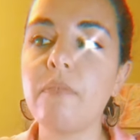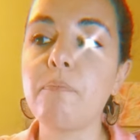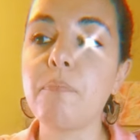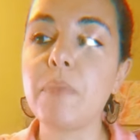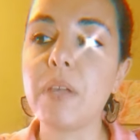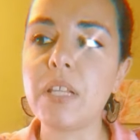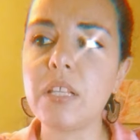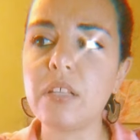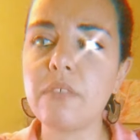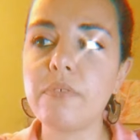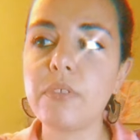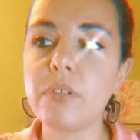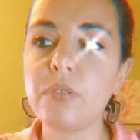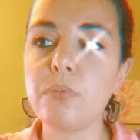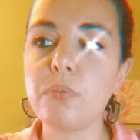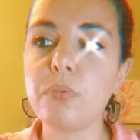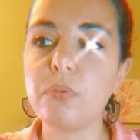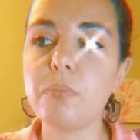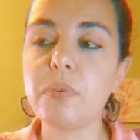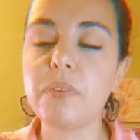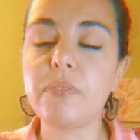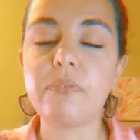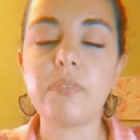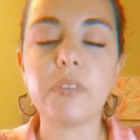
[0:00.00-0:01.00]
many of you
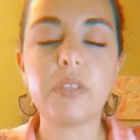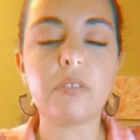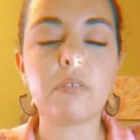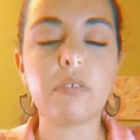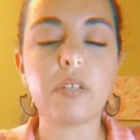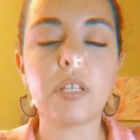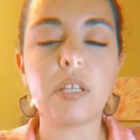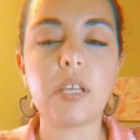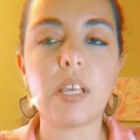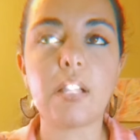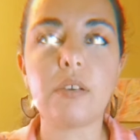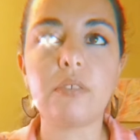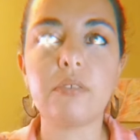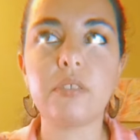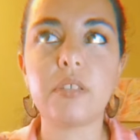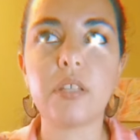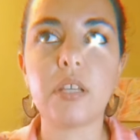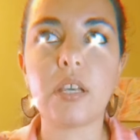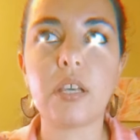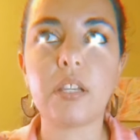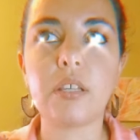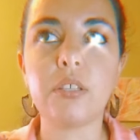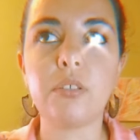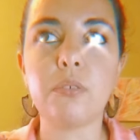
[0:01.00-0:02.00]
will be figuring out
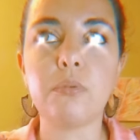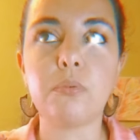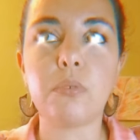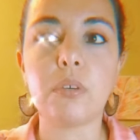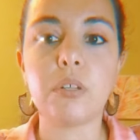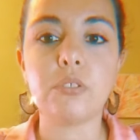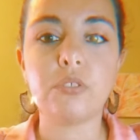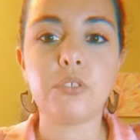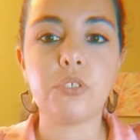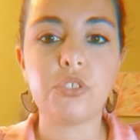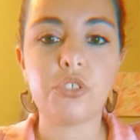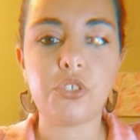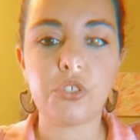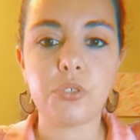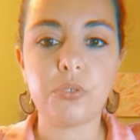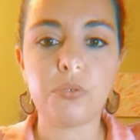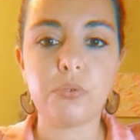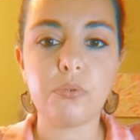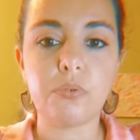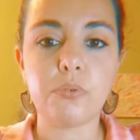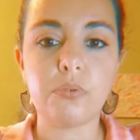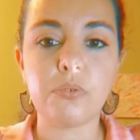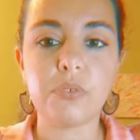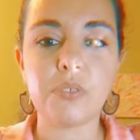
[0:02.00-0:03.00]
that you want to
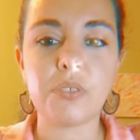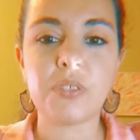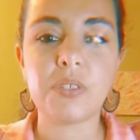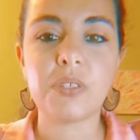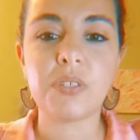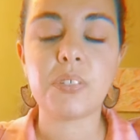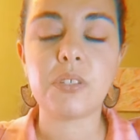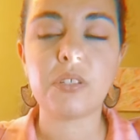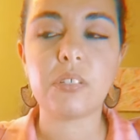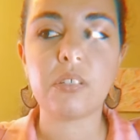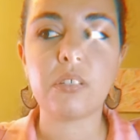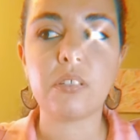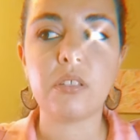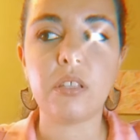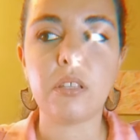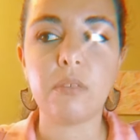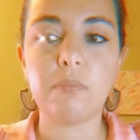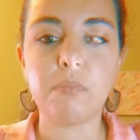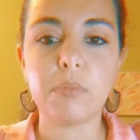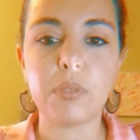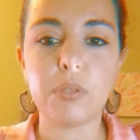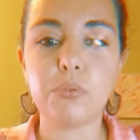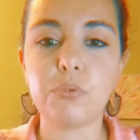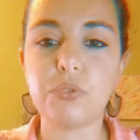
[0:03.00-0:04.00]
choose the
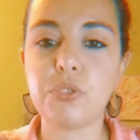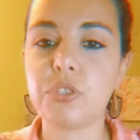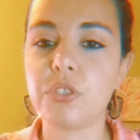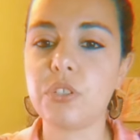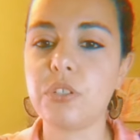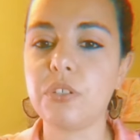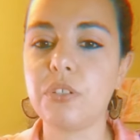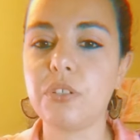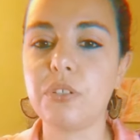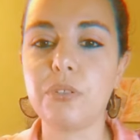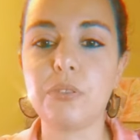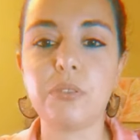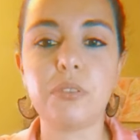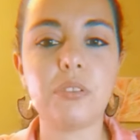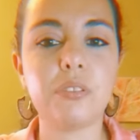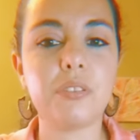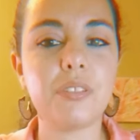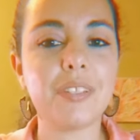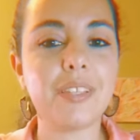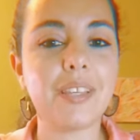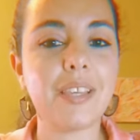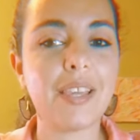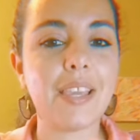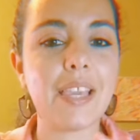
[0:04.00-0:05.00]

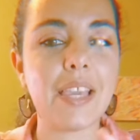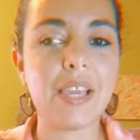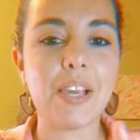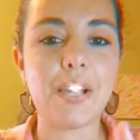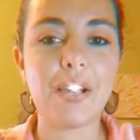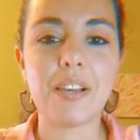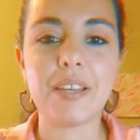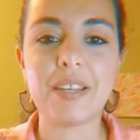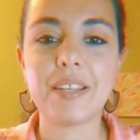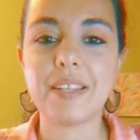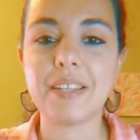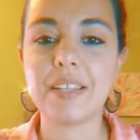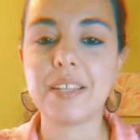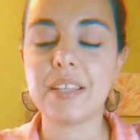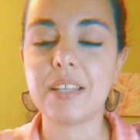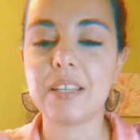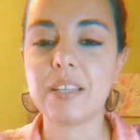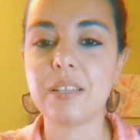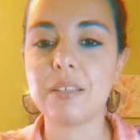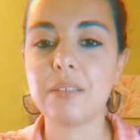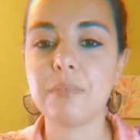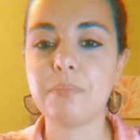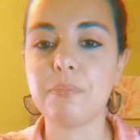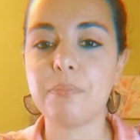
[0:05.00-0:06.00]
emotional,
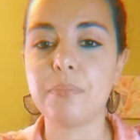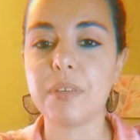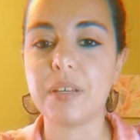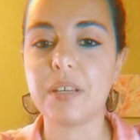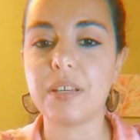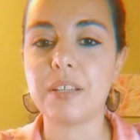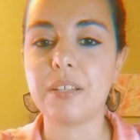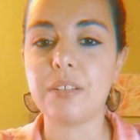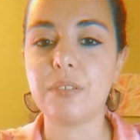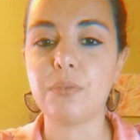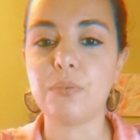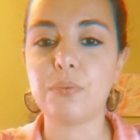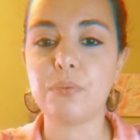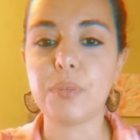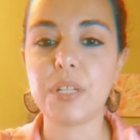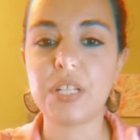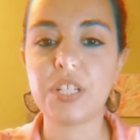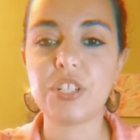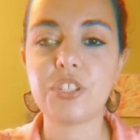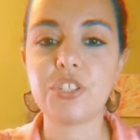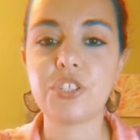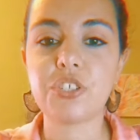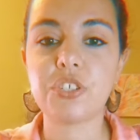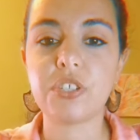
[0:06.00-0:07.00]
chaotic, but
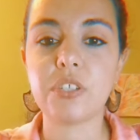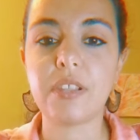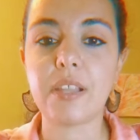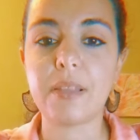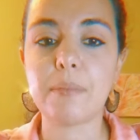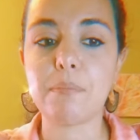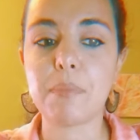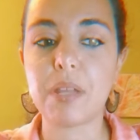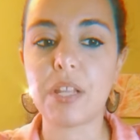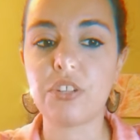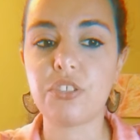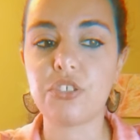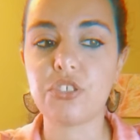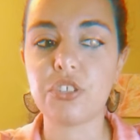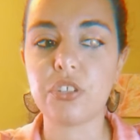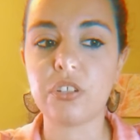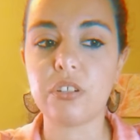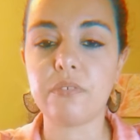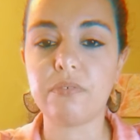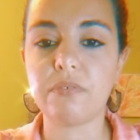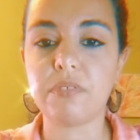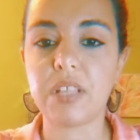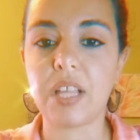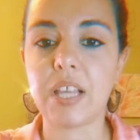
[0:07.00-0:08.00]
rich
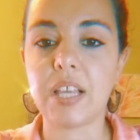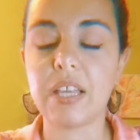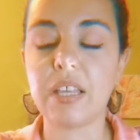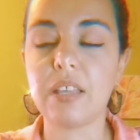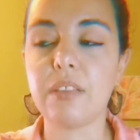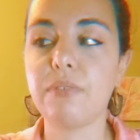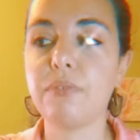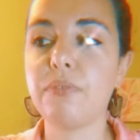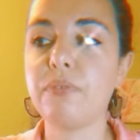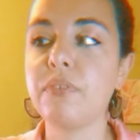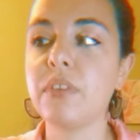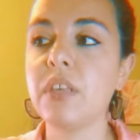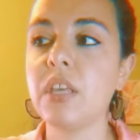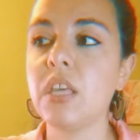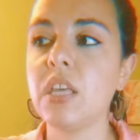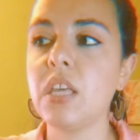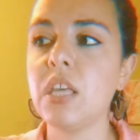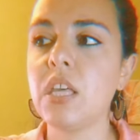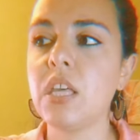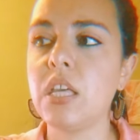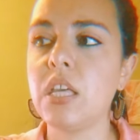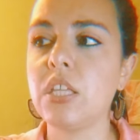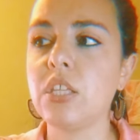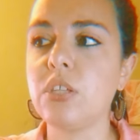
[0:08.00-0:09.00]
dimension of life.
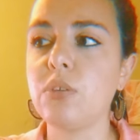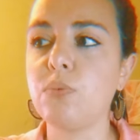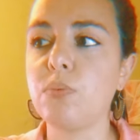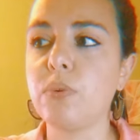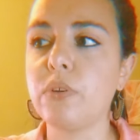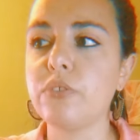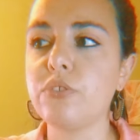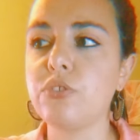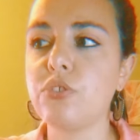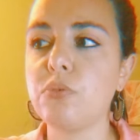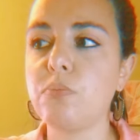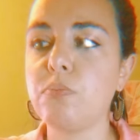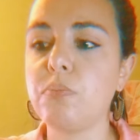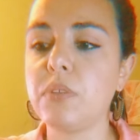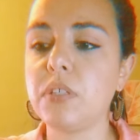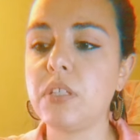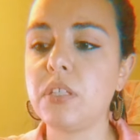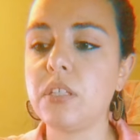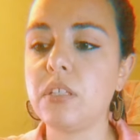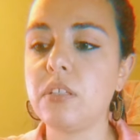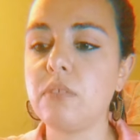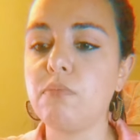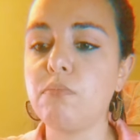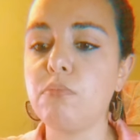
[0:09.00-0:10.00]
You want to
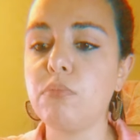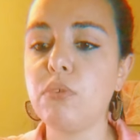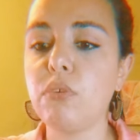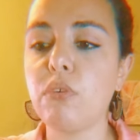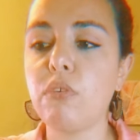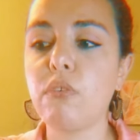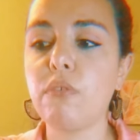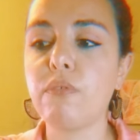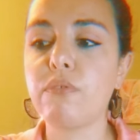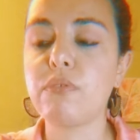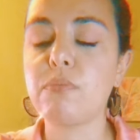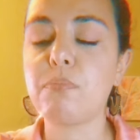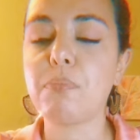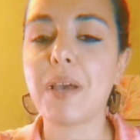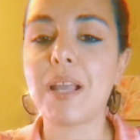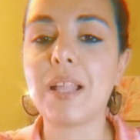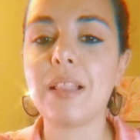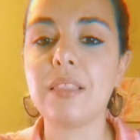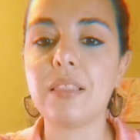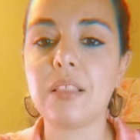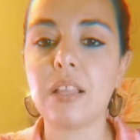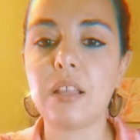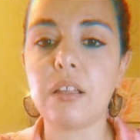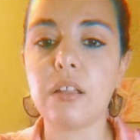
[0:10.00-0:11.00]
be moved by
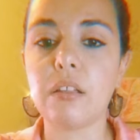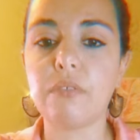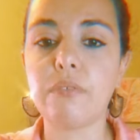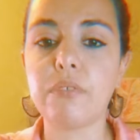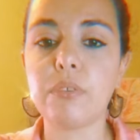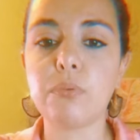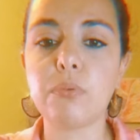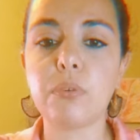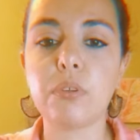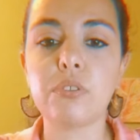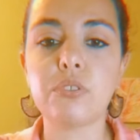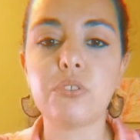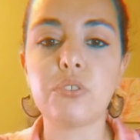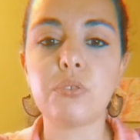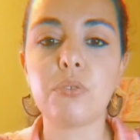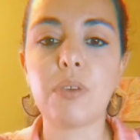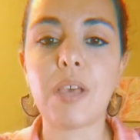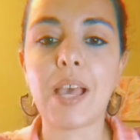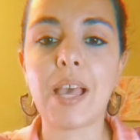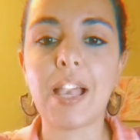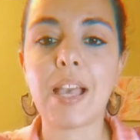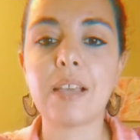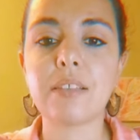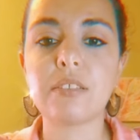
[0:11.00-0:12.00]
love. You want to
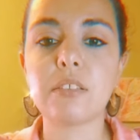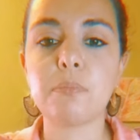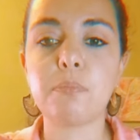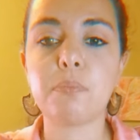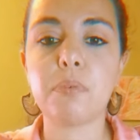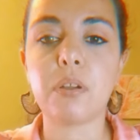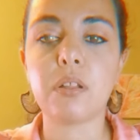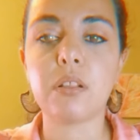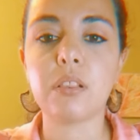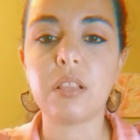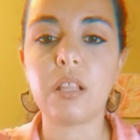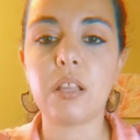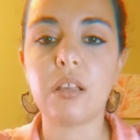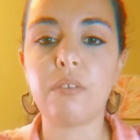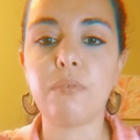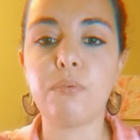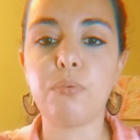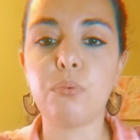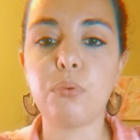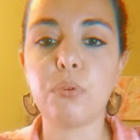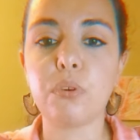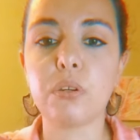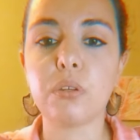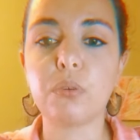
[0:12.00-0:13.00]
act upon love,
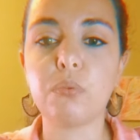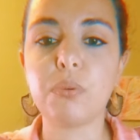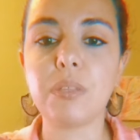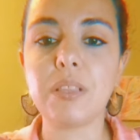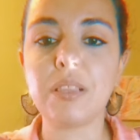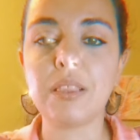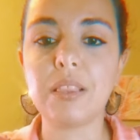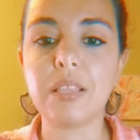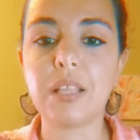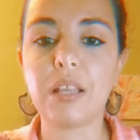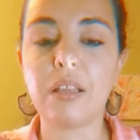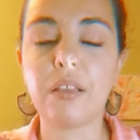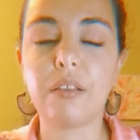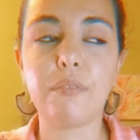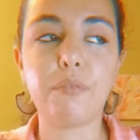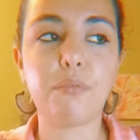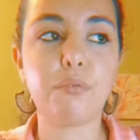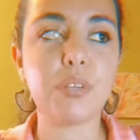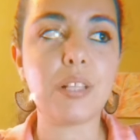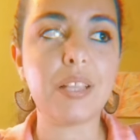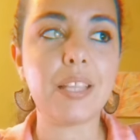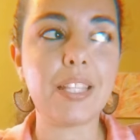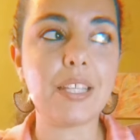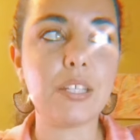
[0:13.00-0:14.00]
work with love,
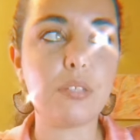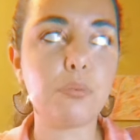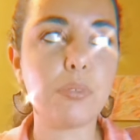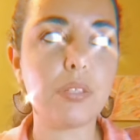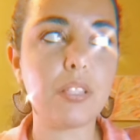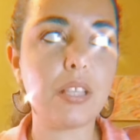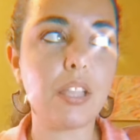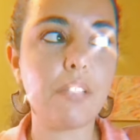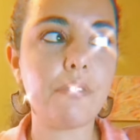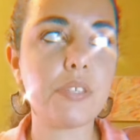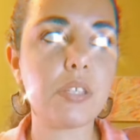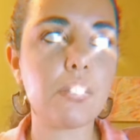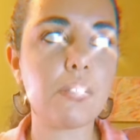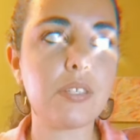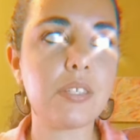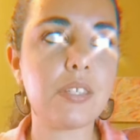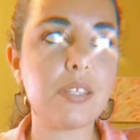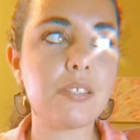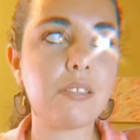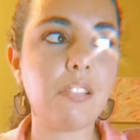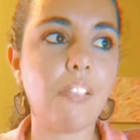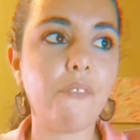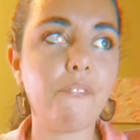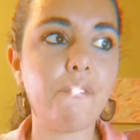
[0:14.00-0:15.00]
relate with love. So it's
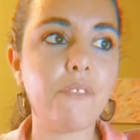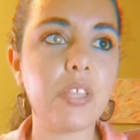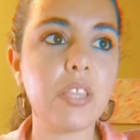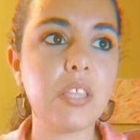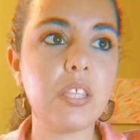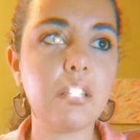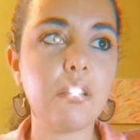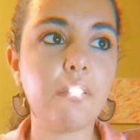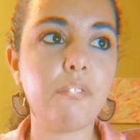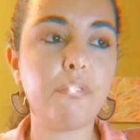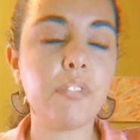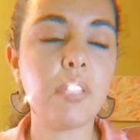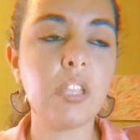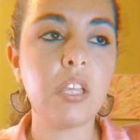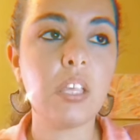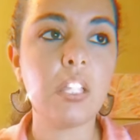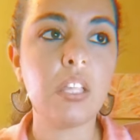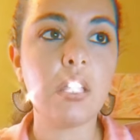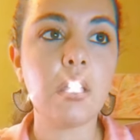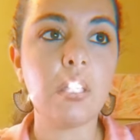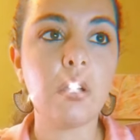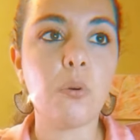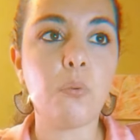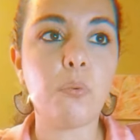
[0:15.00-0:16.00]
just a feeling of
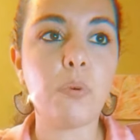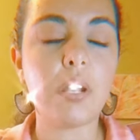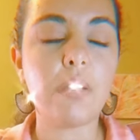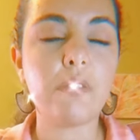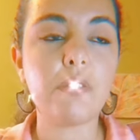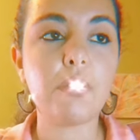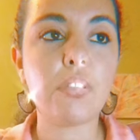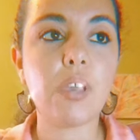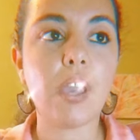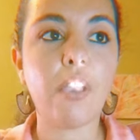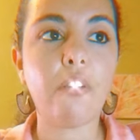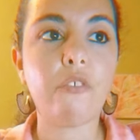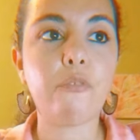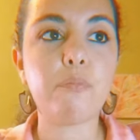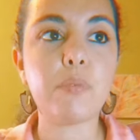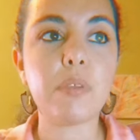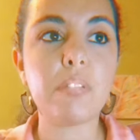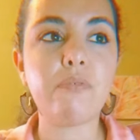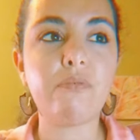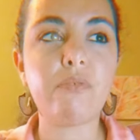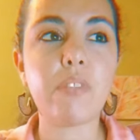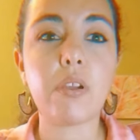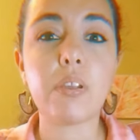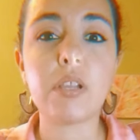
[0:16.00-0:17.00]
wherever you have
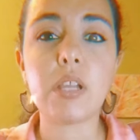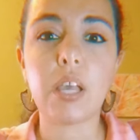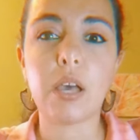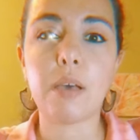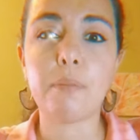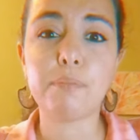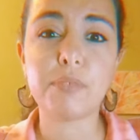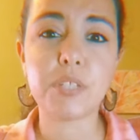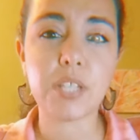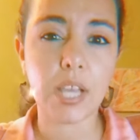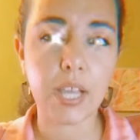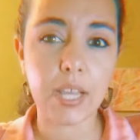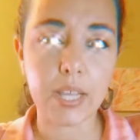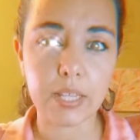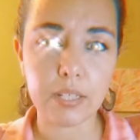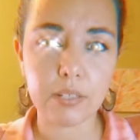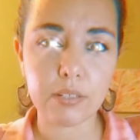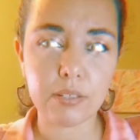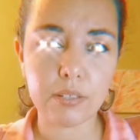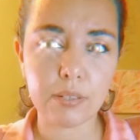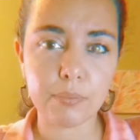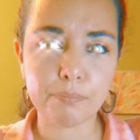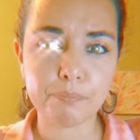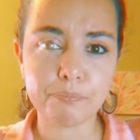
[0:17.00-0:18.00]
been very
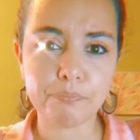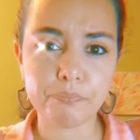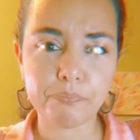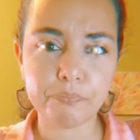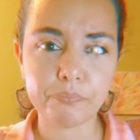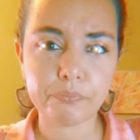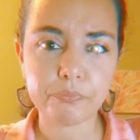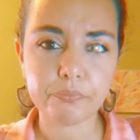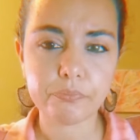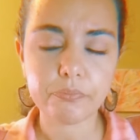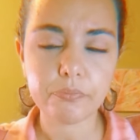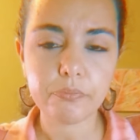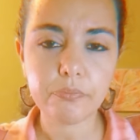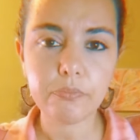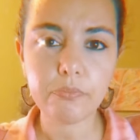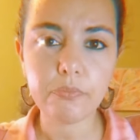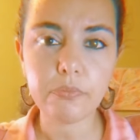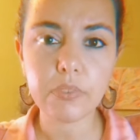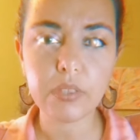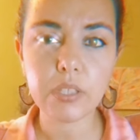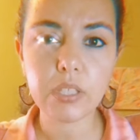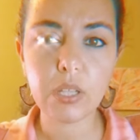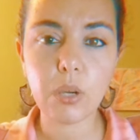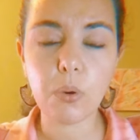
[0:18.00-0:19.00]
uptight,
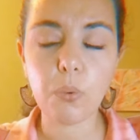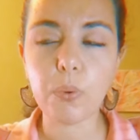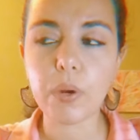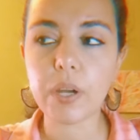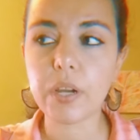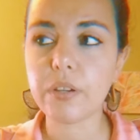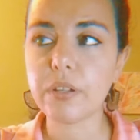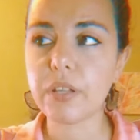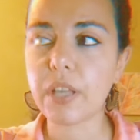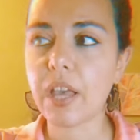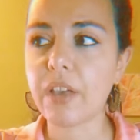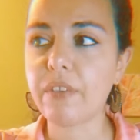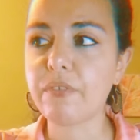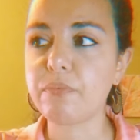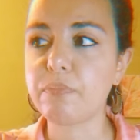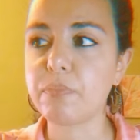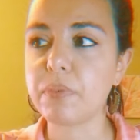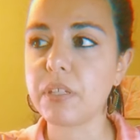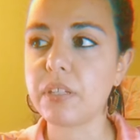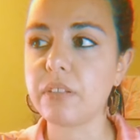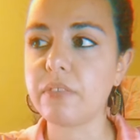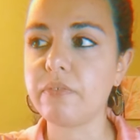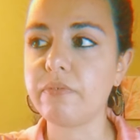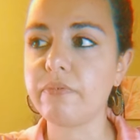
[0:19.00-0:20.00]
where you have
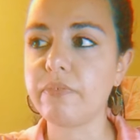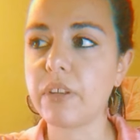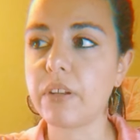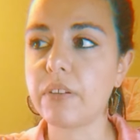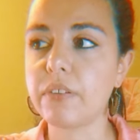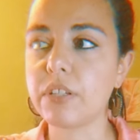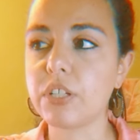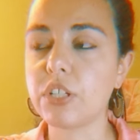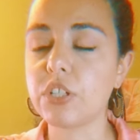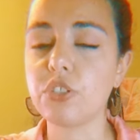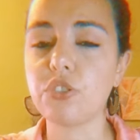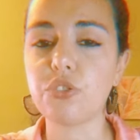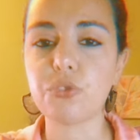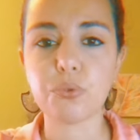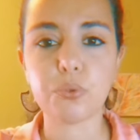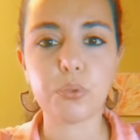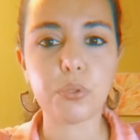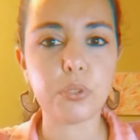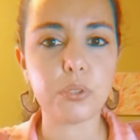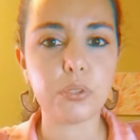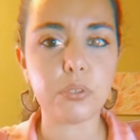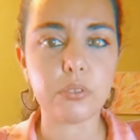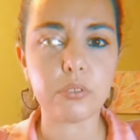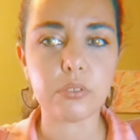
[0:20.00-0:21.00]
been very
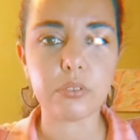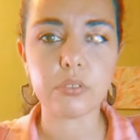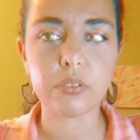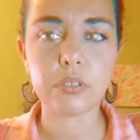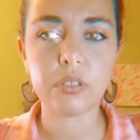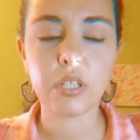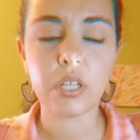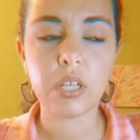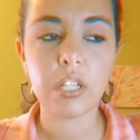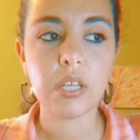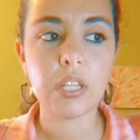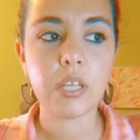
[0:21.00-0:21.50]
controlled,